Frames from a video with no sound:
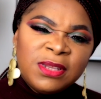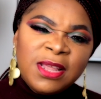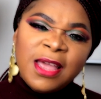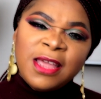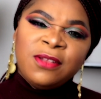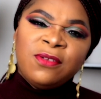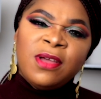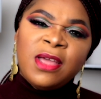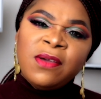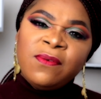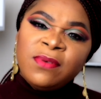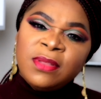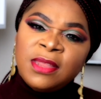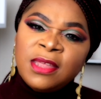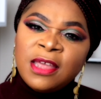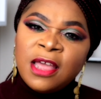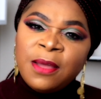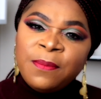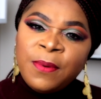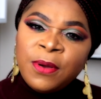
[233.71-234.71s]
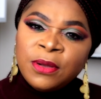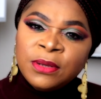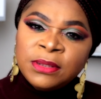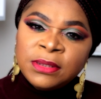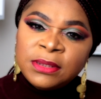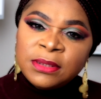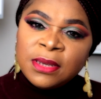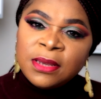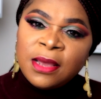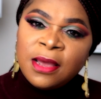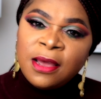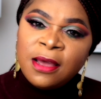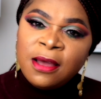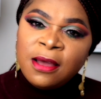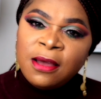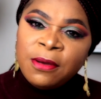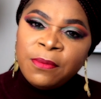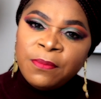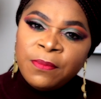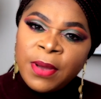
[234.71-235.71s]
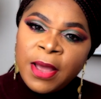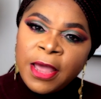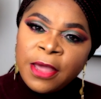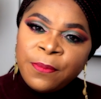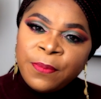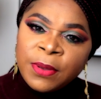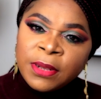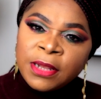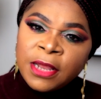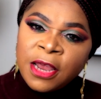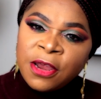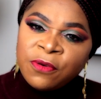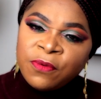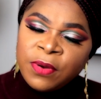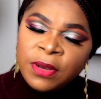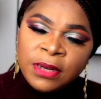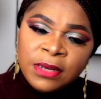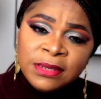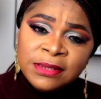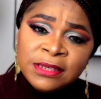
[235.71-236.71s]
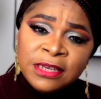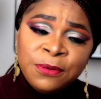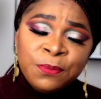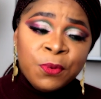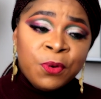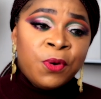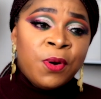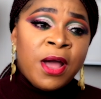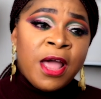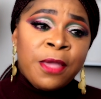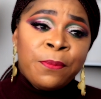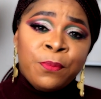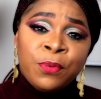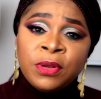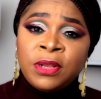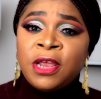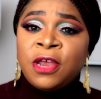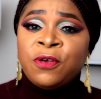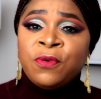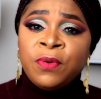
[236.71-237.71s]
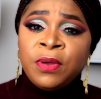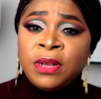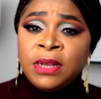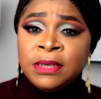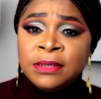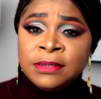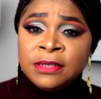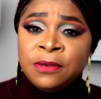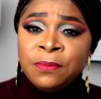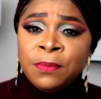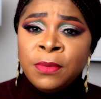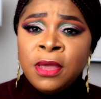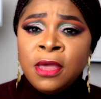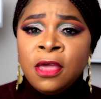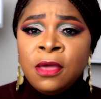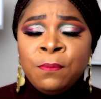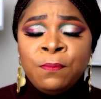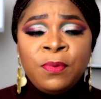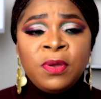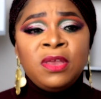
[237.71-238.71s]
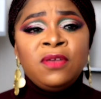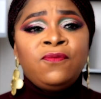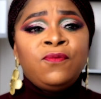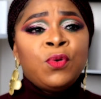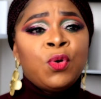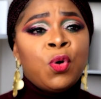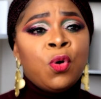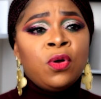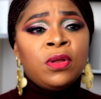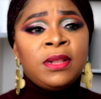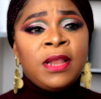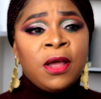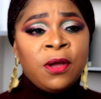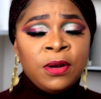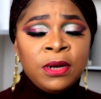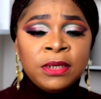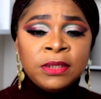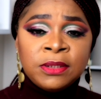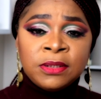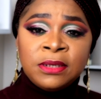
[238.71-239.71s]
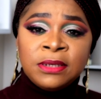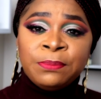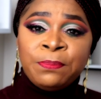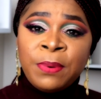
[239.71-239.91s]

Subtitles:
I know everything about hyperthyroidism or hypothyroidism. But if you go down into the